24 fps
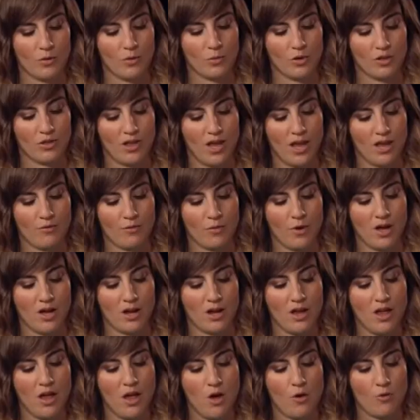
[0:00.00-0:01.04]
one more live
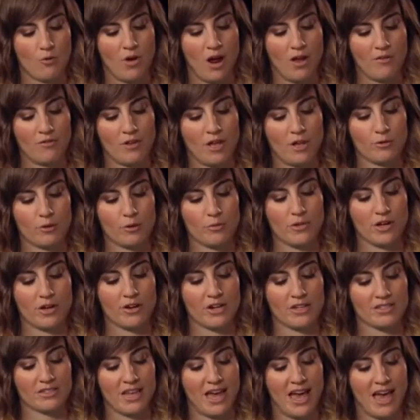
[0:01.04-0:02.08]
one. Rafael
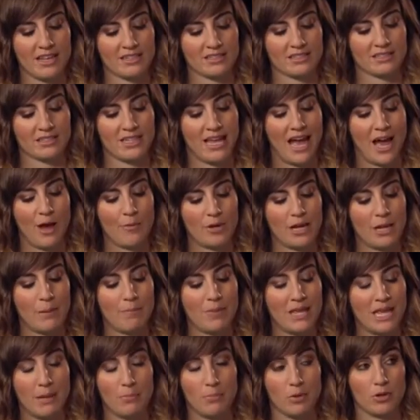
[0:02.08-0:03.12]
Ramirez asks, how many
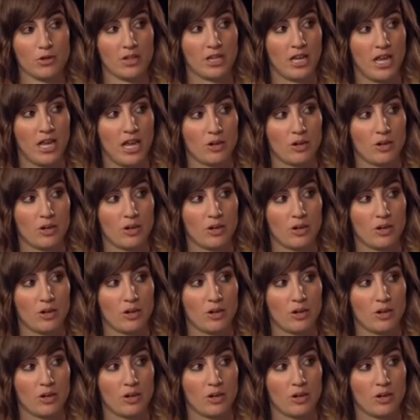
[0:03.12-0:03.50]
people in